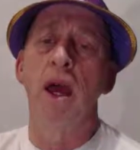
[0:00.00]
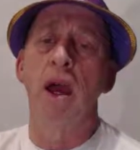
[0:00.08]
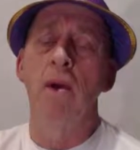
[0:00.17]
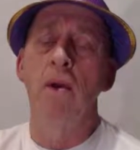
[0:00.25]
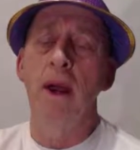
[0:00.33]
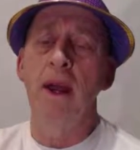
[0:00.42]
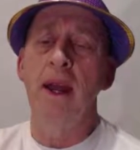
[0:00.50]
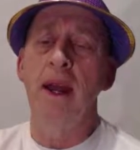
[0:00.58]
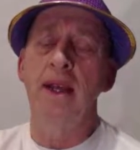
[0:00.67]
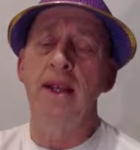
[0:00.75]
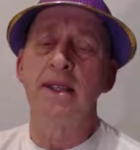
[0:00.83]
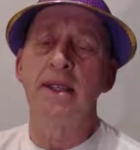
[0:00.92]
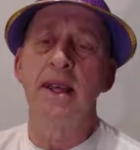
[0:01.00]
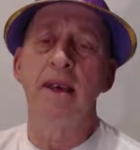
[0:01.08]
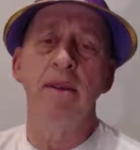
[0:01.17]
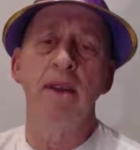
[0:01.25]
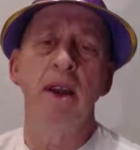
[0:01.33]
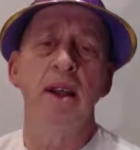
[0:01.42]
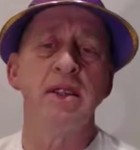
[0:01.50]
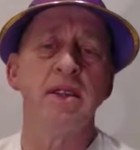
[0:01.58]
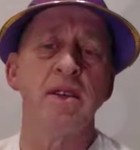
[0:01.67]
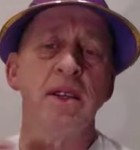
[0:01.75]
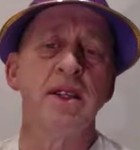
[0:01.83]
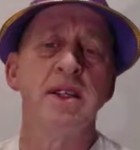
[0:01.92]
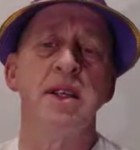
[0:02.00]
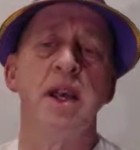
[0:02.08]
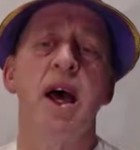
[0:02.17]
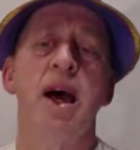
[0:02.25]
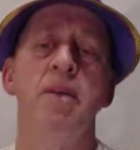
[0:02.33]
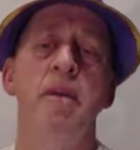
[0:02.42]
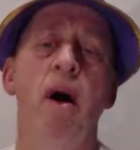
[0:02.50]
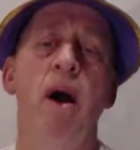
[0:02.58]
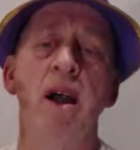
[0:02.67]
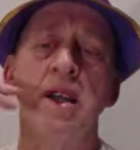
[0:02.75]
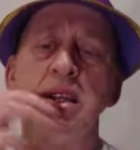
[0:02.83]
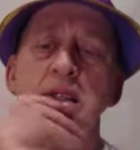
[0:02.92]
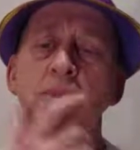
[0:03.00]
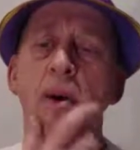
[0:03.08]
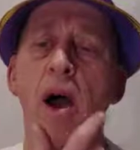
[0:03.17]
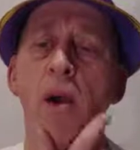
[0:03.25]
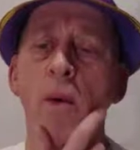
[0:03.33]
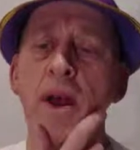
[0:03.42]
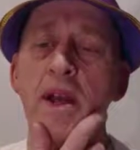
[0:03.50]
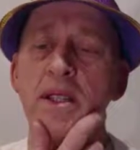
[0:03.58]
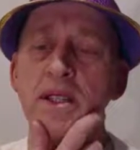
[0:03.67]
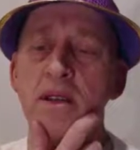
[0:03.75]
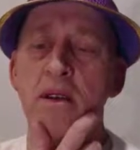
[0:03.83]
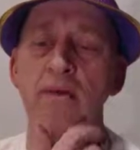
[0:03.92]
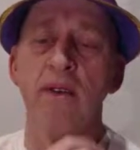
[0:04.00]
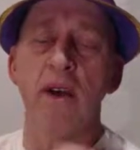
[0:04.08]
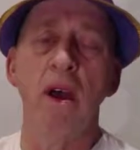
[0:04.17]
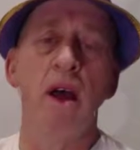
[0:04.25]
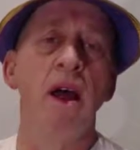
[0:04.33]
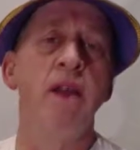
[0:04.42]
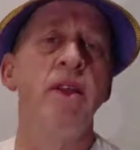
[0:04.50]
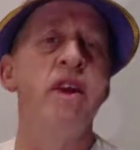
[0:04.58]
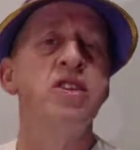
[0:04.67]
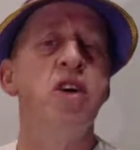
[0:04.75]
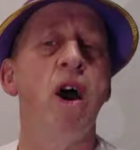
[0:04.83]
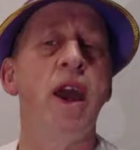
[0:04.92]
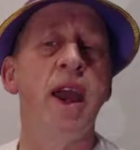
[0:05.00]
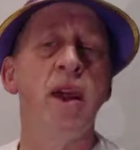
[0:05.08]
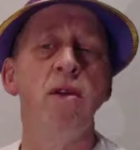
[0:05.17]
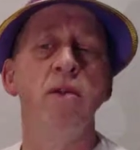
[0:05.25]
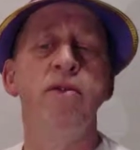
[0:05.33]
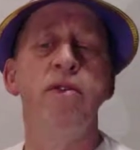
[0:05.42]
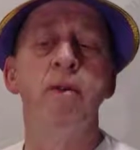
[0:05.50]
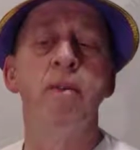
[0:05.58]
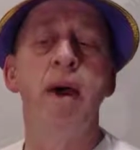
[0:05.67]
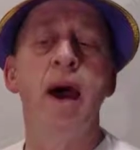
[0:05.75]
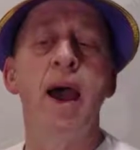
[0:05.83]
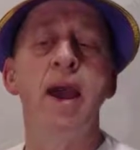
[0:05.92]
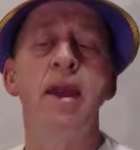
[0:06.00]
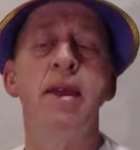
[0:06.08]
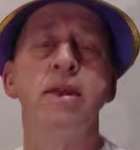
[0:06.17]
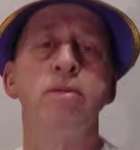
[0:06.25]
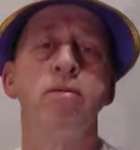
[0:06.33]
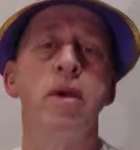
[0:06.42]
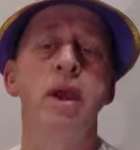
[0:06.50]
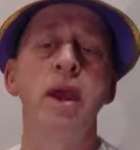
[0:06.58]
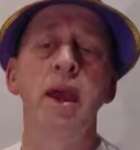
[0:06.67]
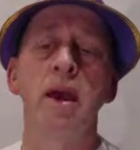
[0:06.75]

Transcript: Queen E7, so this heightens my awareness of the diagonal from A3.